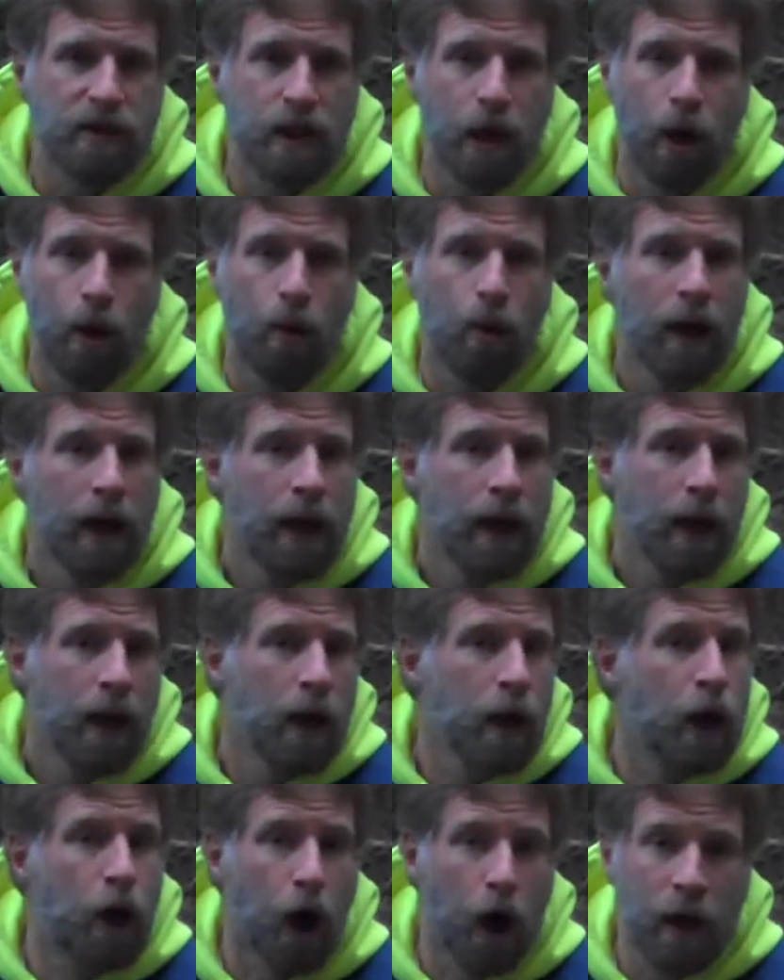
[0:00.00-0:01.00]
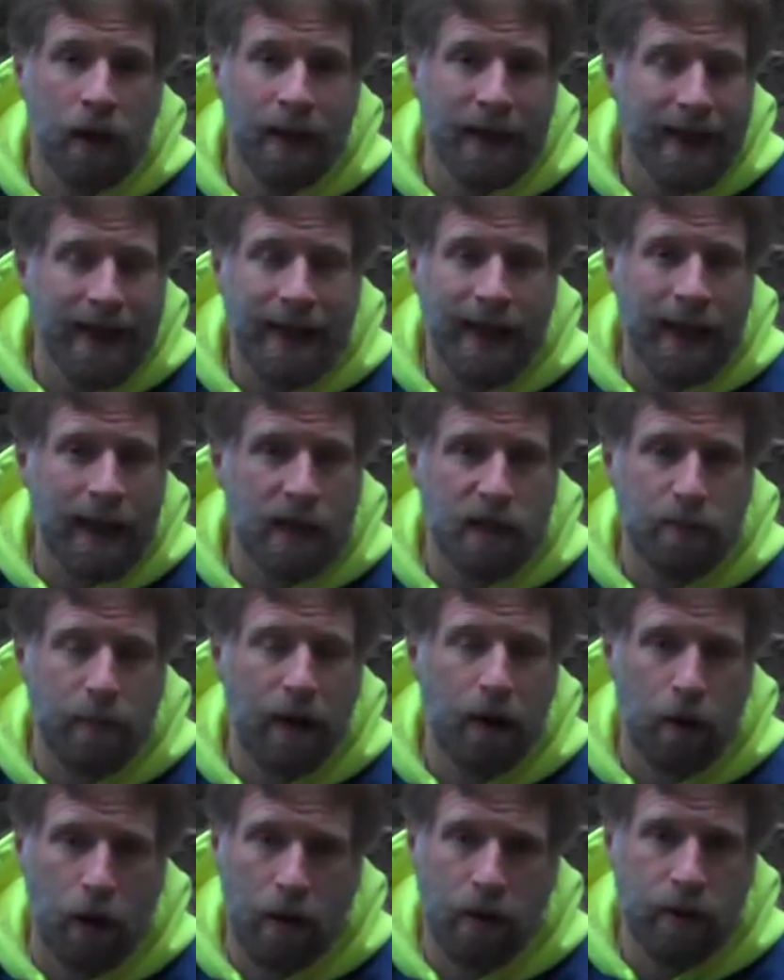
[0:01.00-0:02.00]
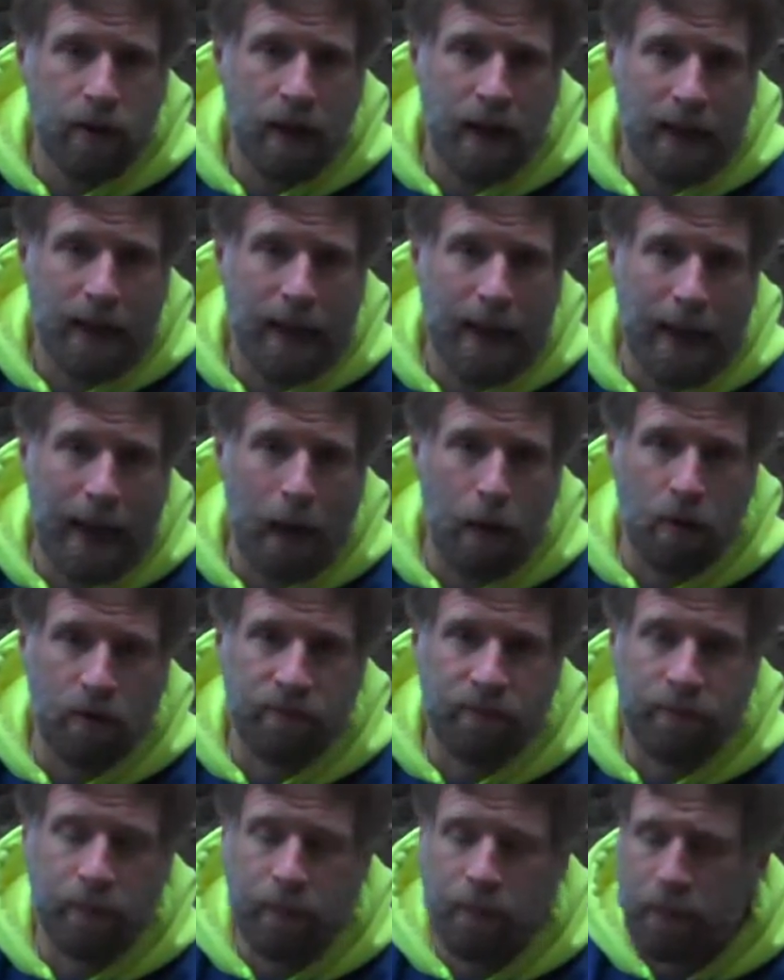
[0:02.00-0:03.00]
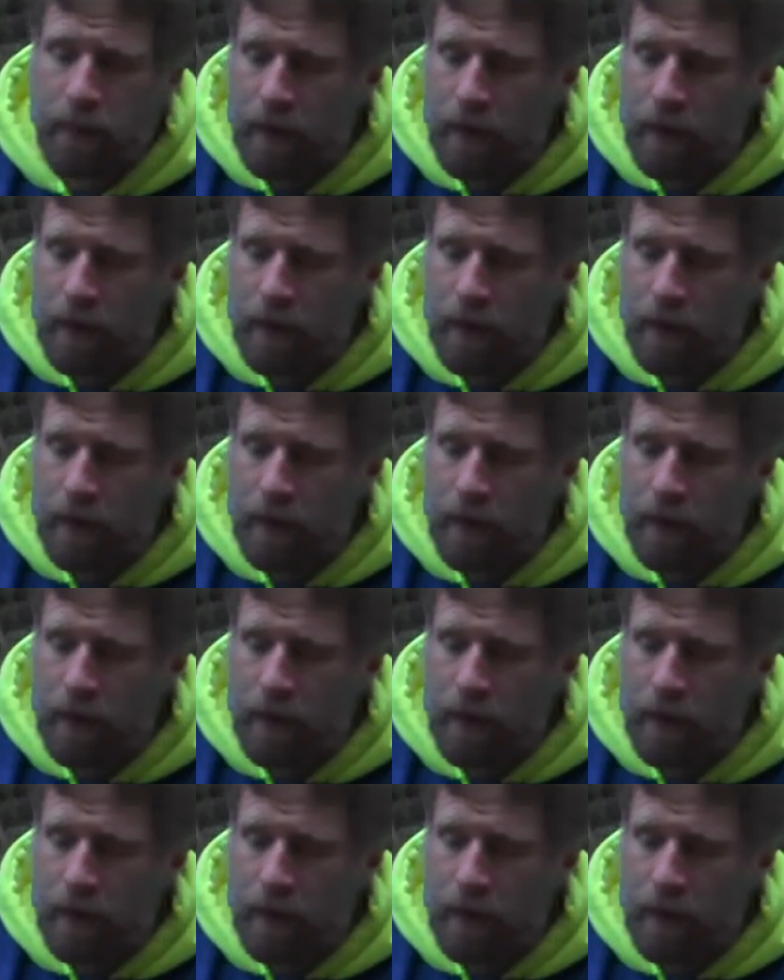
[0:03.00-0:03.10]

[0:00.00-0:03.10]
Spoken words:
so garden eating is about all you're going to get out of them.